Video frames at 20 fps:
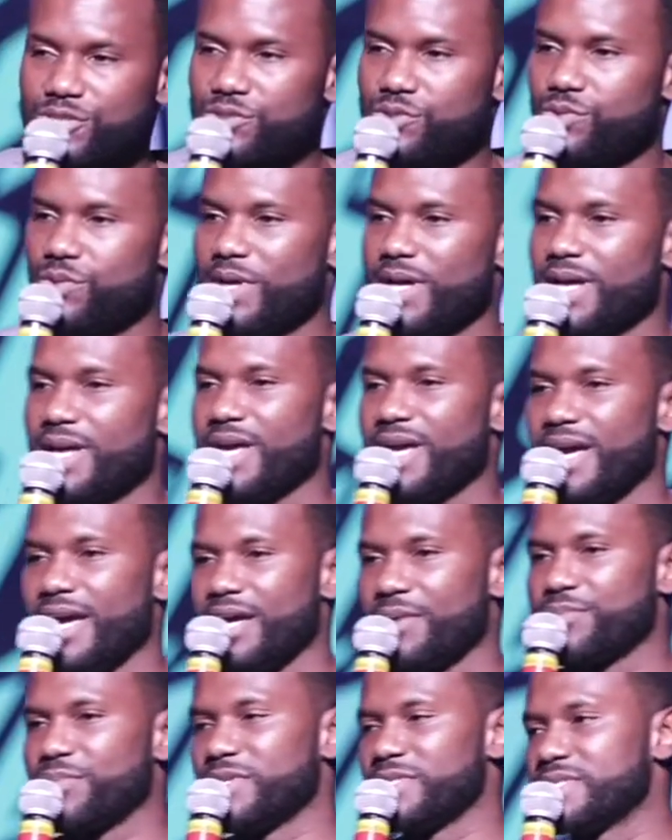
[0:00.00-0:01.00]
you
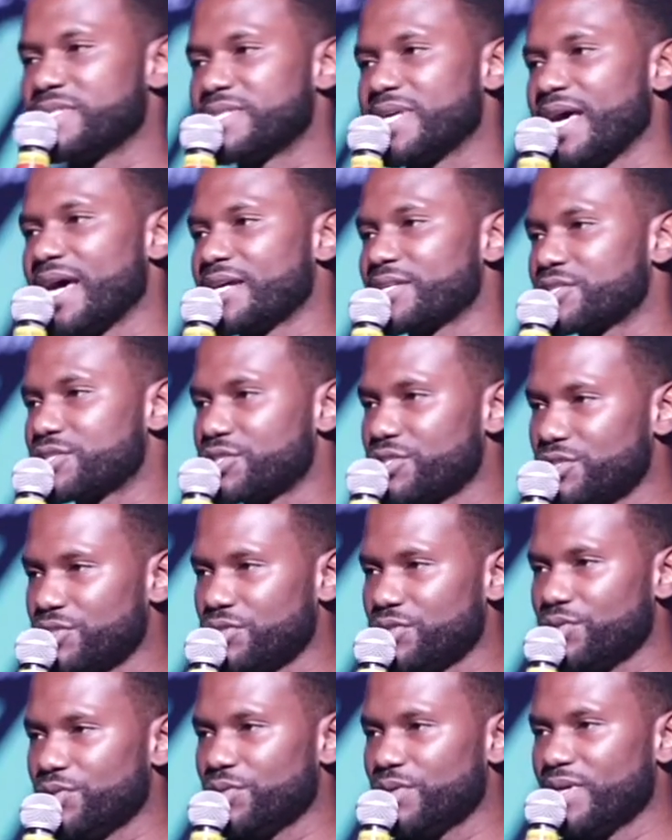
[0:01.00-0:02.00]
and protects
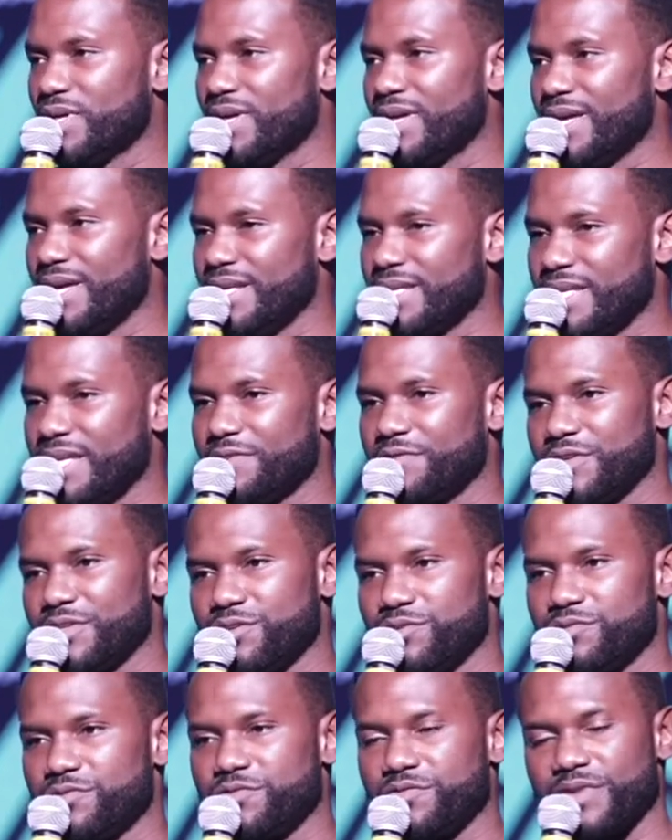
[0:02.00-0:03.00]
you and given
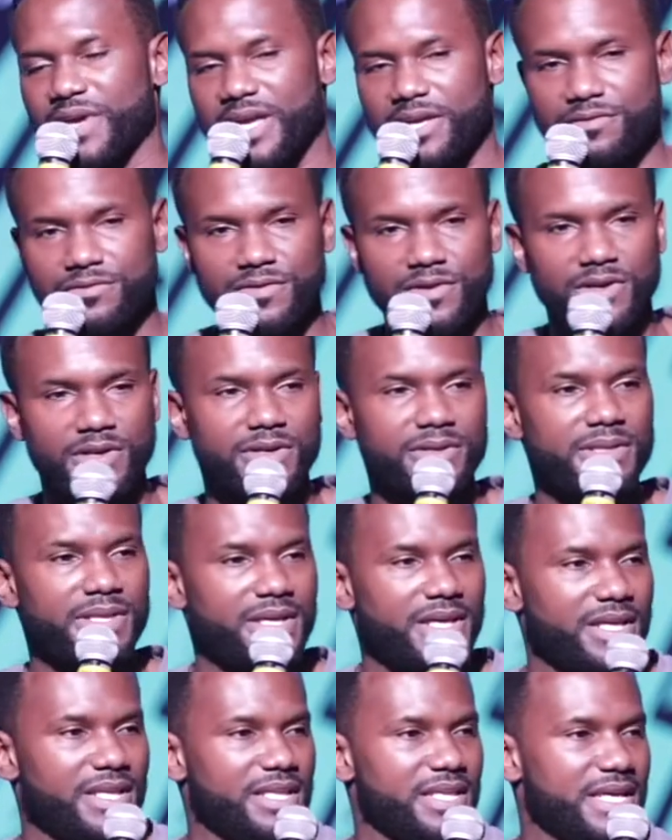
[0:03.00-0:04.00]
you favor.
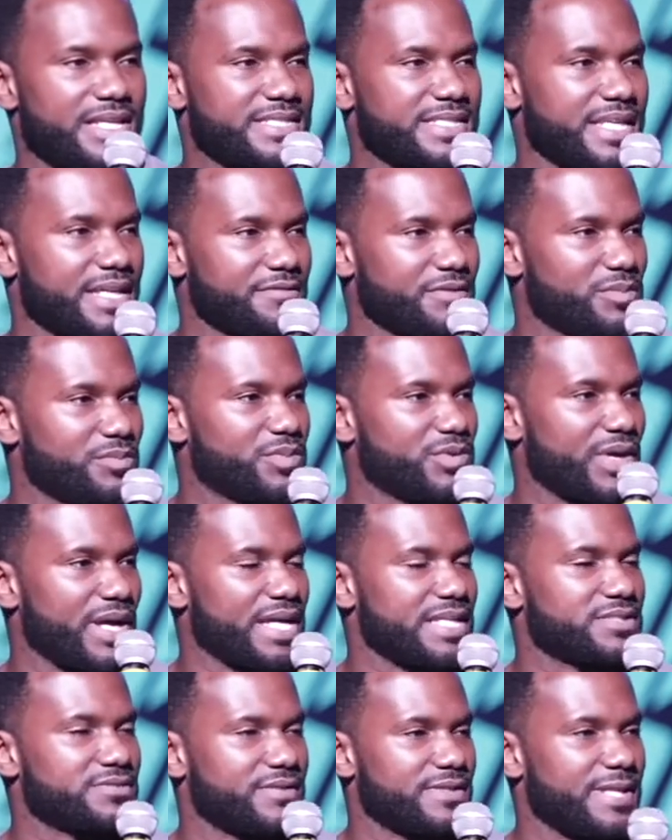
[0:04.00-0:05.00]
Let's give him
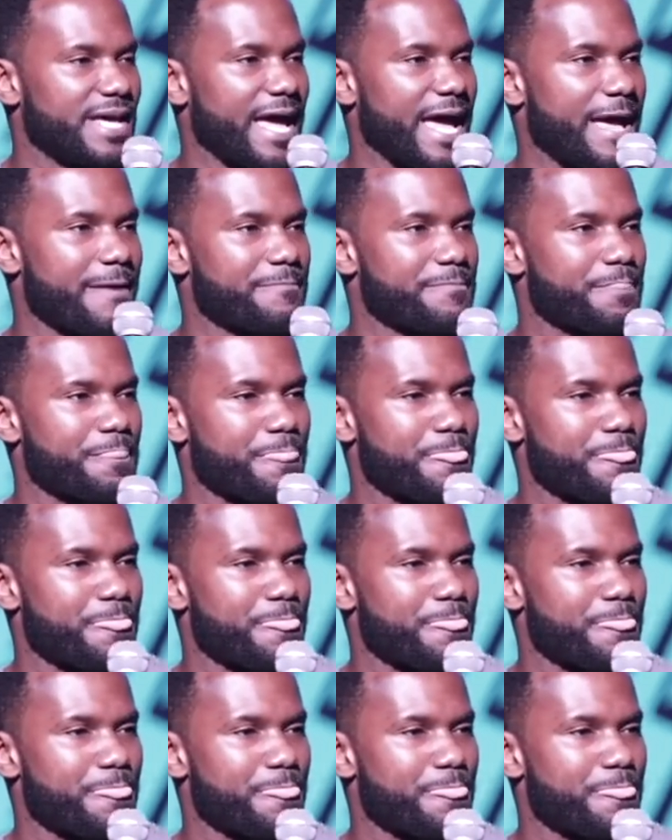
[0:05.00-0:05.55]
praise for that.